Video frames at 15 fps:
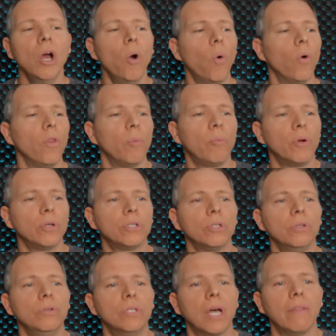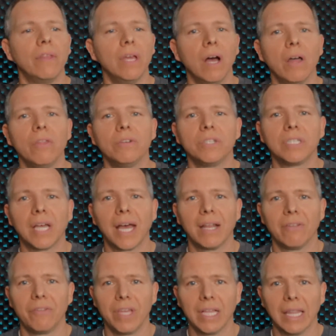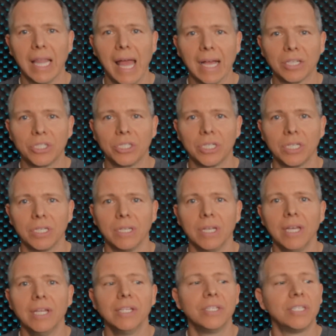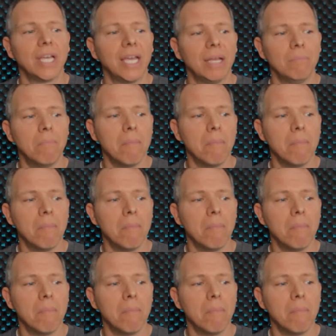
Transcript: Or the person who's on the other side of the election saying,